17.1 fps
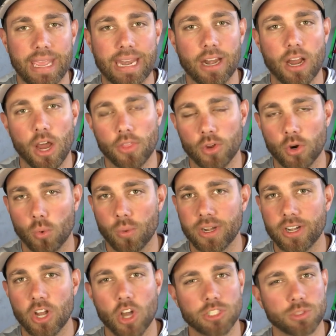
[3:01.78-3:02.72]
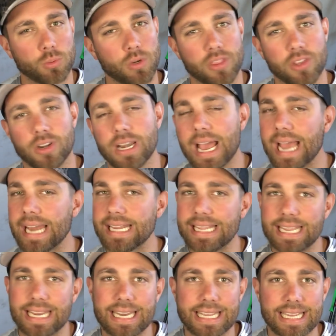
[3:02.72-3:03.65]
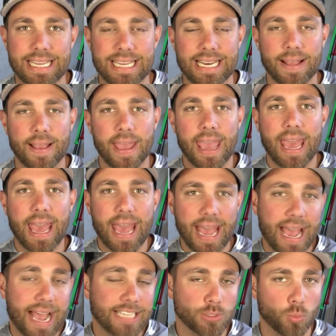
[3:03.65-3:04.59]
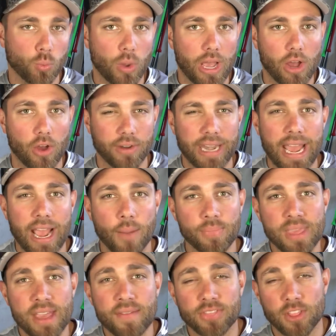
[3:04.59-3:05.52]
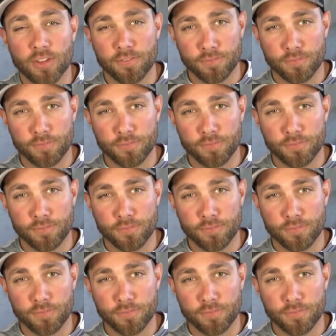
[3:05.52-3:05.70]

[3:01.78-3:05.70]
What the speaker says: and other windows where they're not hitting it as well. Now, the